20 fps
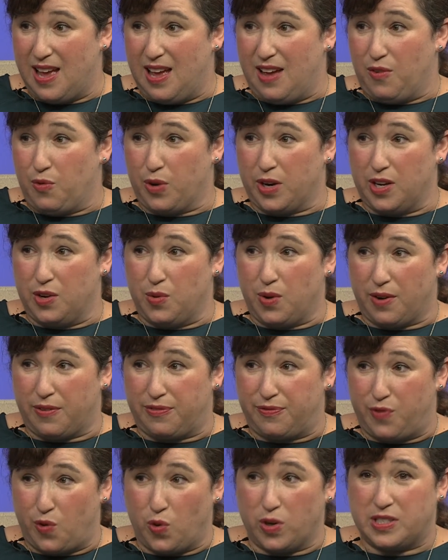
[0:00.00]
where you are
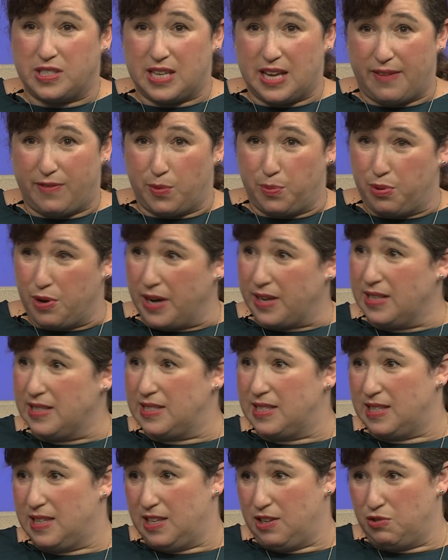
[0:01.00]
forced to have a
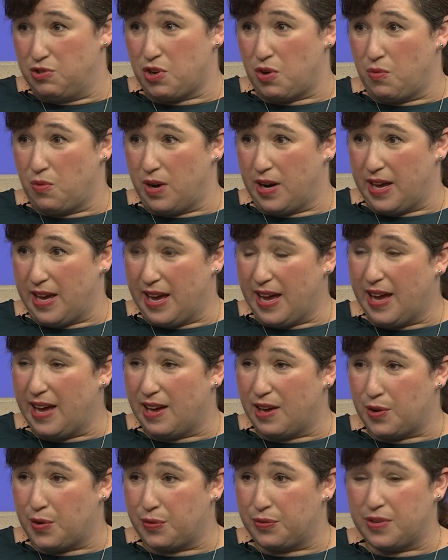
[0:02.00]
pregnancy that you don't want to
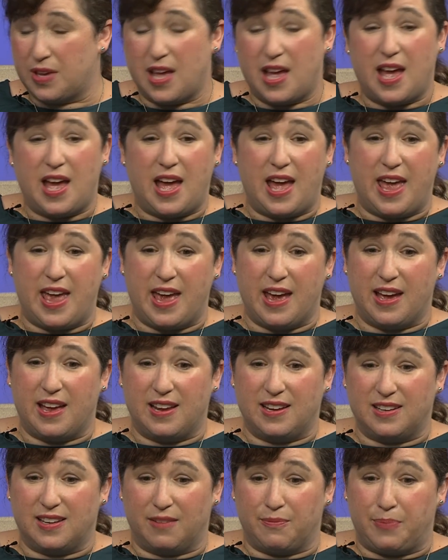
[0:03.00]
have.
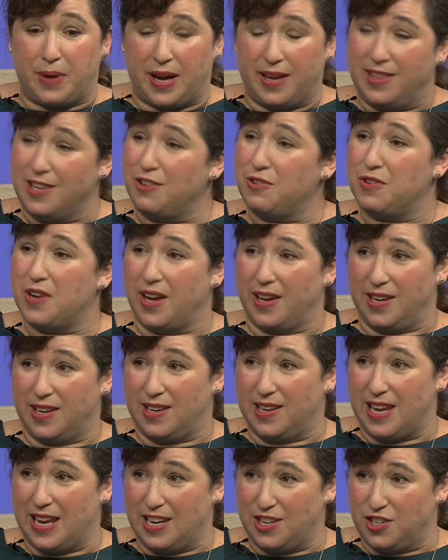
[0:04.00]
And by the United
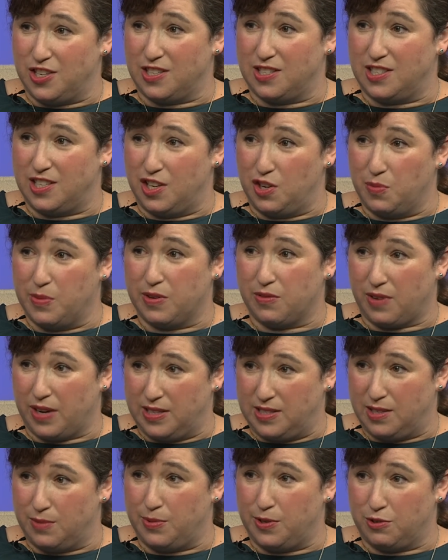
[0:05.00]
Nations Human
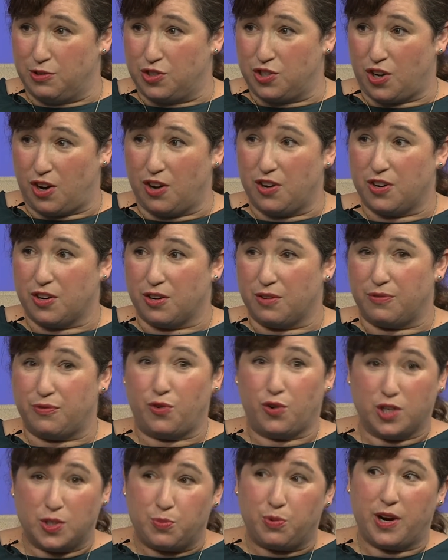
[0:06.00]
Rights Abuse Charter,
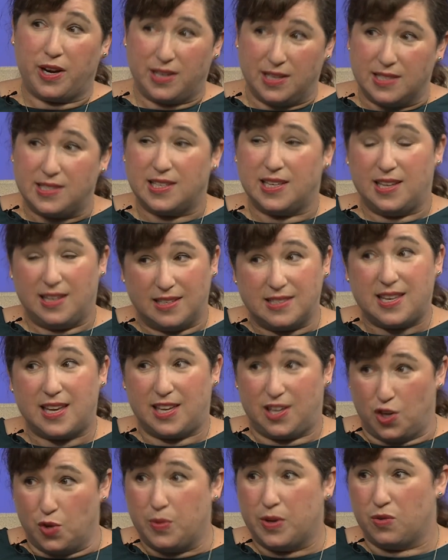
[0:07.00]
forced pregnancy is a
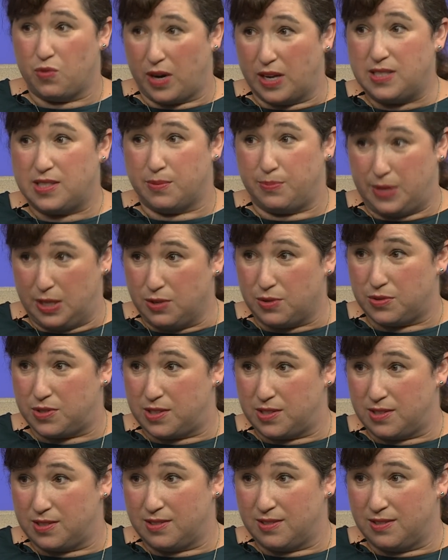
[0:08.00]
human rights abuse.